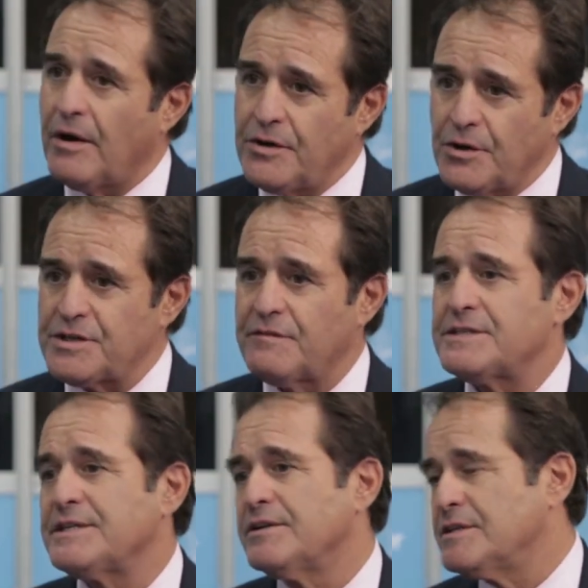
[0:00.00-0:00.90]
our nursing
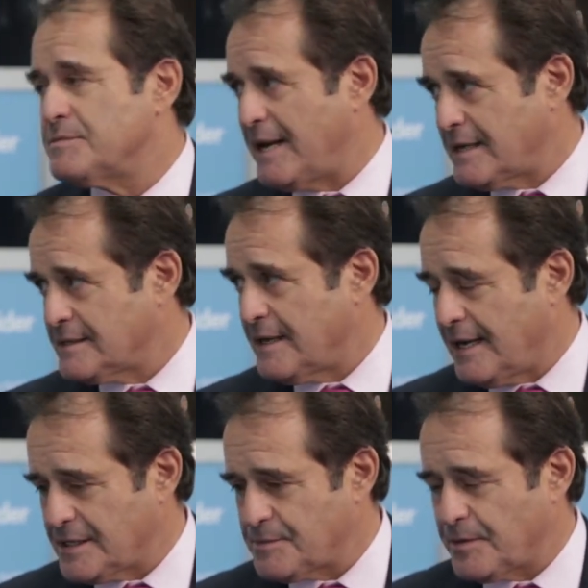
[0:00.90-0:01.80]
facilities back to the
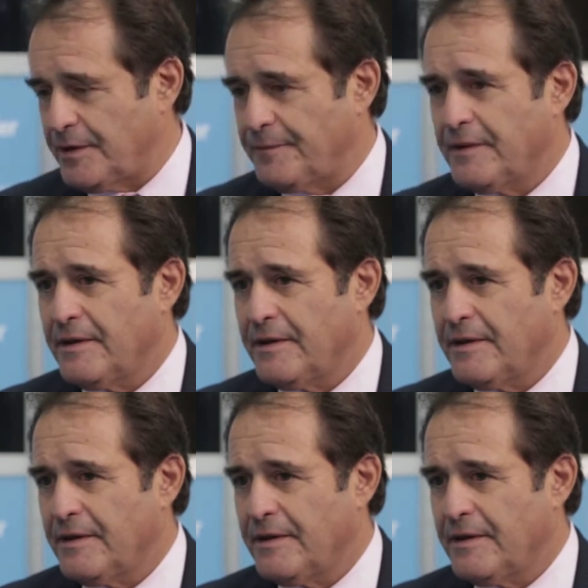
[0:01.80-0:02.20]
hospital.